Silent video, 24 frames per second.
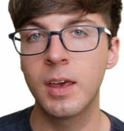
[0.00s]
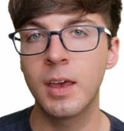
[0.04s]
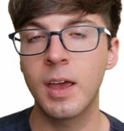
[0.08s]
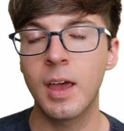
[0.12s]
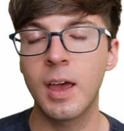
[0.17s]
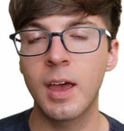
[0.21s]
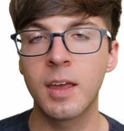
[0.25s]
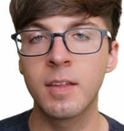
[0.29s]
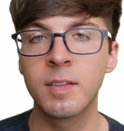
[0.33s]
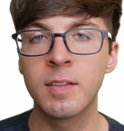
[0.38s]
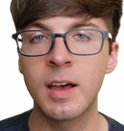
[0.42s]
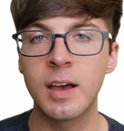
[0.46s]

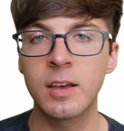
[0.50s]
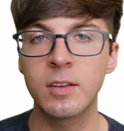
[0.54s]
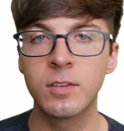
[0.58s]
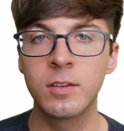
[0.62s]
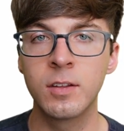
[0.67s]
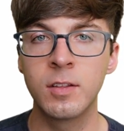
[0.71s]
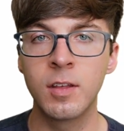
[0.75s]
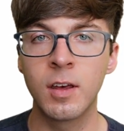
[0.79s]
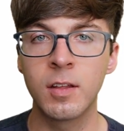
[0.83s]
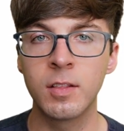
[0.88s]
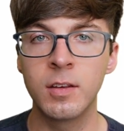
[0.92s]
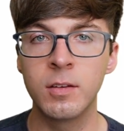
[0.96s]
And
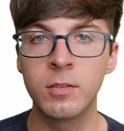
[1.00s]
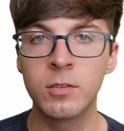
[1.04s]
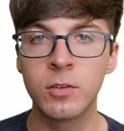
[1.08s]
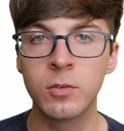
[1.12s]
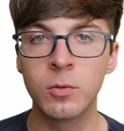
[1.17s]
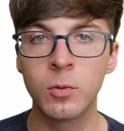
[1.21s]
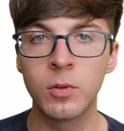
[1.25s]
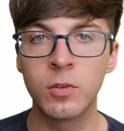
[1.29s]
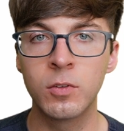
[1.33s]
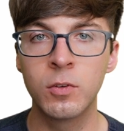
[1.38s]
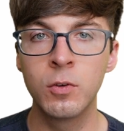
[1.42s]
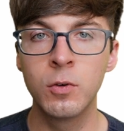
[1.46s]
lastly, that leaves
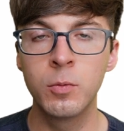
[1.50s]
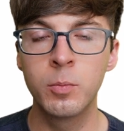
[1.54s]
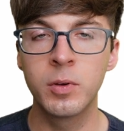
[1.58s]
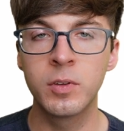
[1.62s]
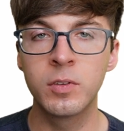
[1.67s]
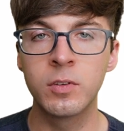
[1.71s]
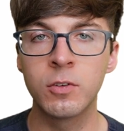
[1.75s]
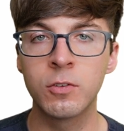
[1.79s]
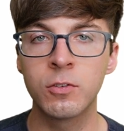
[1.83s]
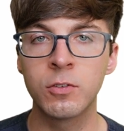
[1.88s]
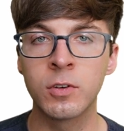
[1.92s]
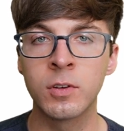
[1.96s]
us with two
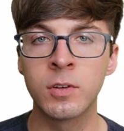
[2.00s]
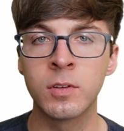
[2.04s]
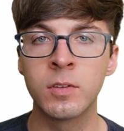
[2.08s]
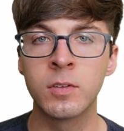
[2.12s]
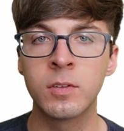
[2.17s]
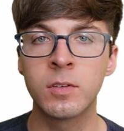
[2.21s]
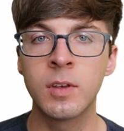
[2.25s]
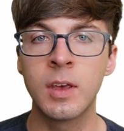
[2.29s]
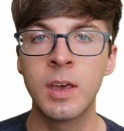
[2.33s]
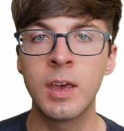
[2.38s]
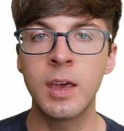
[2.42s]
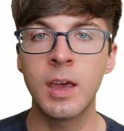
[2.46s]

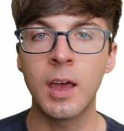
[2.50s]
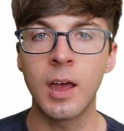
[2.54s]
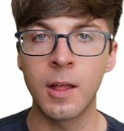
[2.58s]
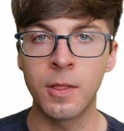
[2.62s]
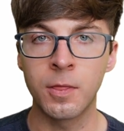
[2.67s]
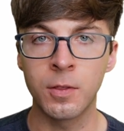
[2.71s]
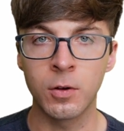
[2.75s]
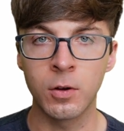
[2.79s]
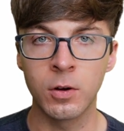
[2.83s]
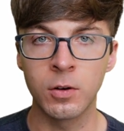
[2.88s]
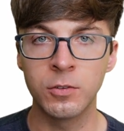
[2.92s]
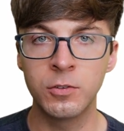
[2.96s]
positions,
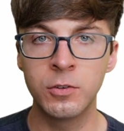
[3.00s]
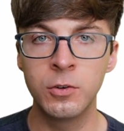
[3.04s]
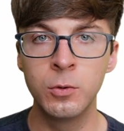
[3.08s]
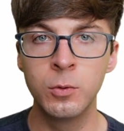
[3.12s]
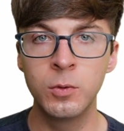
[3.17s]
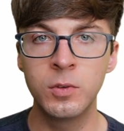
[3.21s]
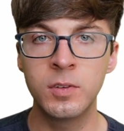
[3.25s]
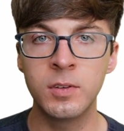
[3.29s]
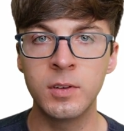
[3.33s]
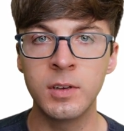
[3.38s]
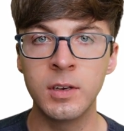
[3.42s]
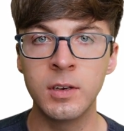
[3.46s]
and there are
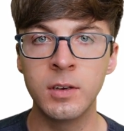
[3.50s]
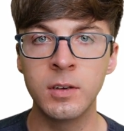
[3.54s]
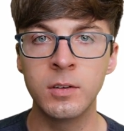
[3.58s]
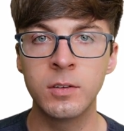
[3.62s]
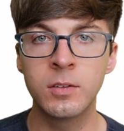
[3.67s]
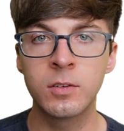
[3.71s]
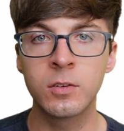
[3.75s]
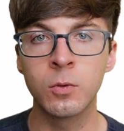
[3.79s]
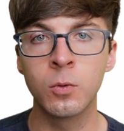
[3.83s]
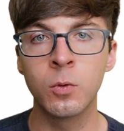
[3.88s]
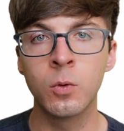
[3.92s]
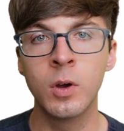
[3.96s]
two
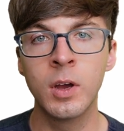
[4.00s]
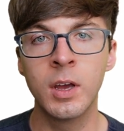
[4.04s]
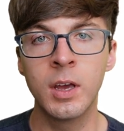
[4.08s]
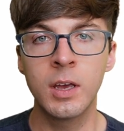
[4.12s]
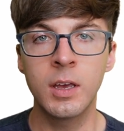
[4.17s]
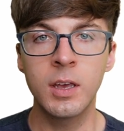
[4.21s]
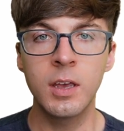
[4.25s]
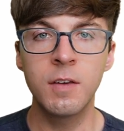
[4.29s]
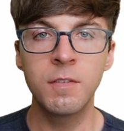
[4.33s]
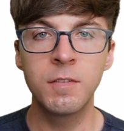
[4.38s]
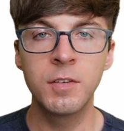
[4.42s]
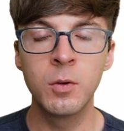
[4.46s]
C's, so
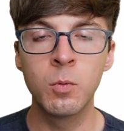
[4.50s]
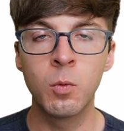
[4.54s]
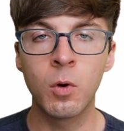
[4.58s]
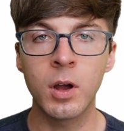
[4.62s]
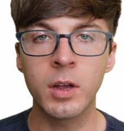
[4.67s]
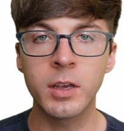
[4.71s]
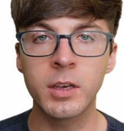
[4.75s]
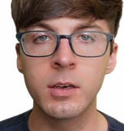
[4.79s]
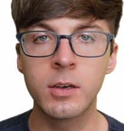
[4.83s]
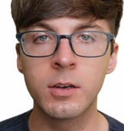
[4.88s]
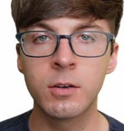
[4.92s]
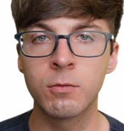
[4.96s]
if you
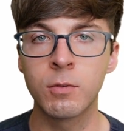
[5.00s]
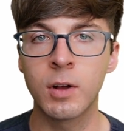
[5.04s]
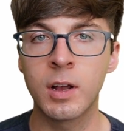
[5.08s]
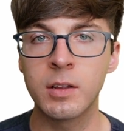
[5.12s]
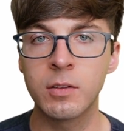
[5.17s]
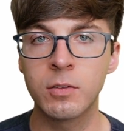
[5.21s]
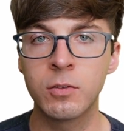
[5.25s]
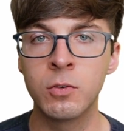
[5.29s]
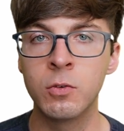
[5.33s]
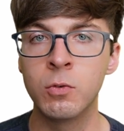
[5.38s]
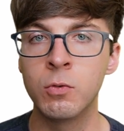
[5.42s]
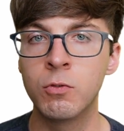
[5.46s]
want, you can
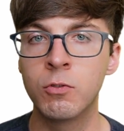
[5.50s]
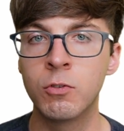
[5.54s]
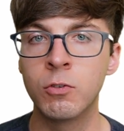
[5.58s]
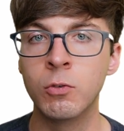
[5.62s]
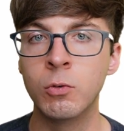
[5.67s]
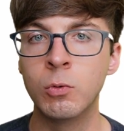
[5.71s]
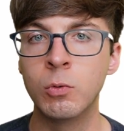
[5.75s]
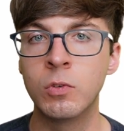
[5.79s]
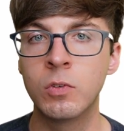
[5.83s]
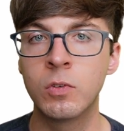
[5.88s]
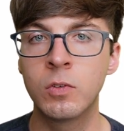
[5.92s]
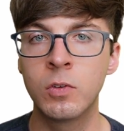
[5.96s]
write two
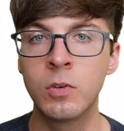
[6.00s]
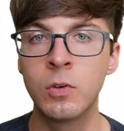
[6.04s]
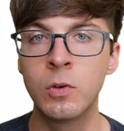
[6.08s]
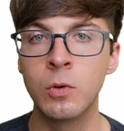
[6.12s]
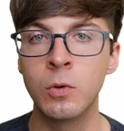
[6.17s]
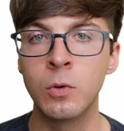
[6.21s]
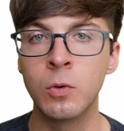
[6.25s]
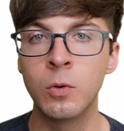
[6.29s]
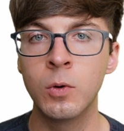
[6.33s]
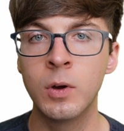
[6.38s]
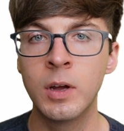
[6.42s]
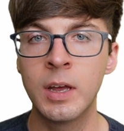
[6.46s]
choose
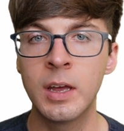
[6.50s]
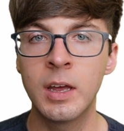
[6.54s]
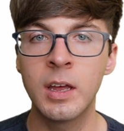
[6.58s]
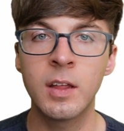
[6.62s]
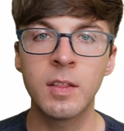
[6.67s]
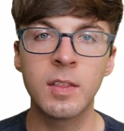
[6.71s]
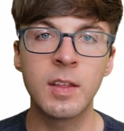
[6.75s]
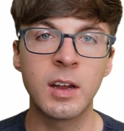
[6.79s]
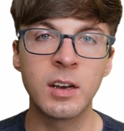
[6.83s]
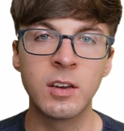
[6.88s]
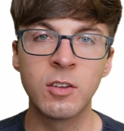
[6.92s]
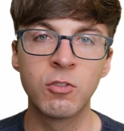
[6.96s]
two.
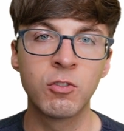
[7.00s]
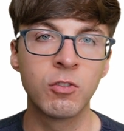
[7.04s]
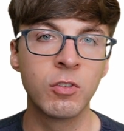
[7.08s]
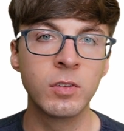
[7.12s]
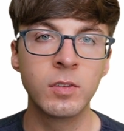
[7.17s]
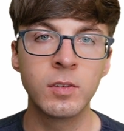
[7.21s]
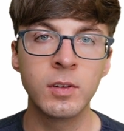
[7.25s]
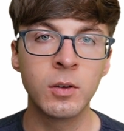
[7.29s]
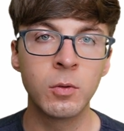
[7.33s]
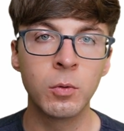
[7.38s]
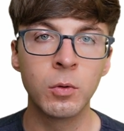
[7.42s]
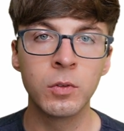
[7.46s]
That is
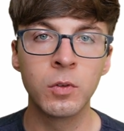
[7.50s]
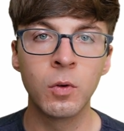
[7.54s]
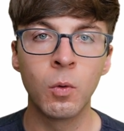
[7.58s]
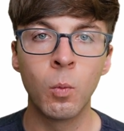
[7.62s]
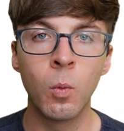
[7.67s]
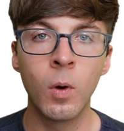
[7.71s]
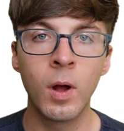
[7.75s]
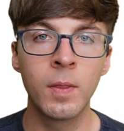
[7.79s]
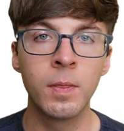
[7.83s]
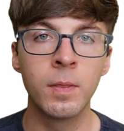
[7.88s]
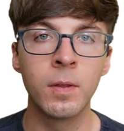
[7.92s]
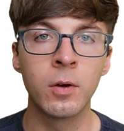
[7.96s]
just equal to
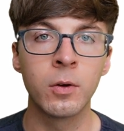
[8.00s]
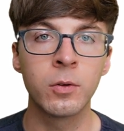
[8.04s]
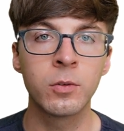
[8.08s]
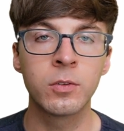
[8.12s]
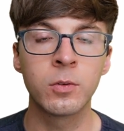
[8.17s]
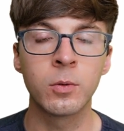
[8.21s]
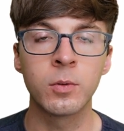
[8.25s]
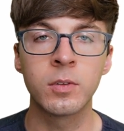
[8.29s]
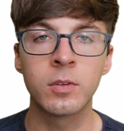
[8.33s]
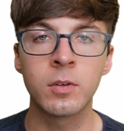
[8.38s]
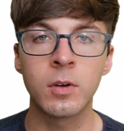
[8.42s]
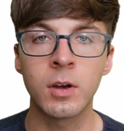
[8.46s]
one, though,
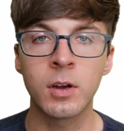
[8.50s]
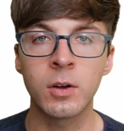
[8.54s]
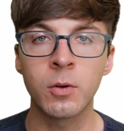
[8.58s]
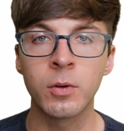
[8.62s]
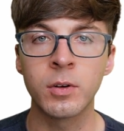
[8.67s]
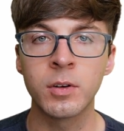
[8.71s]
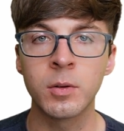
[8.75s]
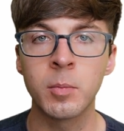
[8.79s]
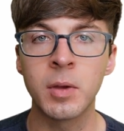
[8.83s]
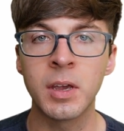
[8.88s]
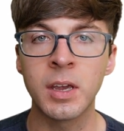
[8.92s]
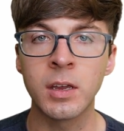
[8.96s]
so it's not
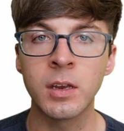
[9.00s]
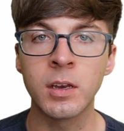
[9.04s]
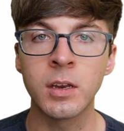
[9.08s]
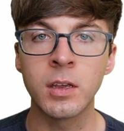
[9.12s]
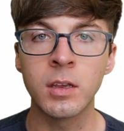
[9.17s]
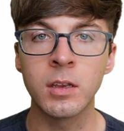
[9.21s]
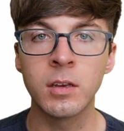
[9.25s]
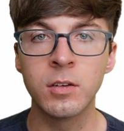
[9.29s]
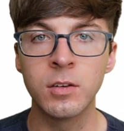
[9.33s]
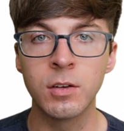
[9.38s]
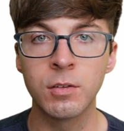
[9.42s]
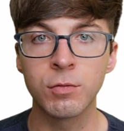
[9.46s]
going to make
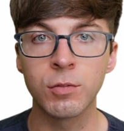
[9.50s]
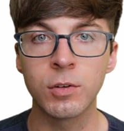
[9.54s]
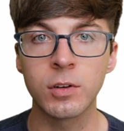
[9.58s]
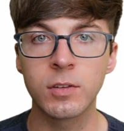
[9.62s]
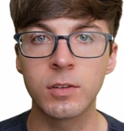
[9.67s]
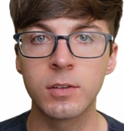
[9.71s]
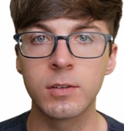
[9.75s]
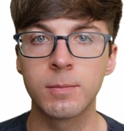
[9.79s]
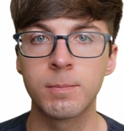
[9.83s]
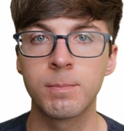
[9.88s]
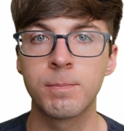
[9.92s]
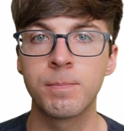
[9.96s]
any
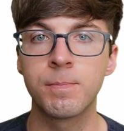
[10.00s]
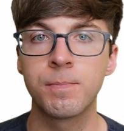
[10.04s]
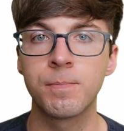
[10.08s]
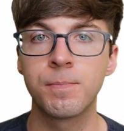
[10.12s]
difference.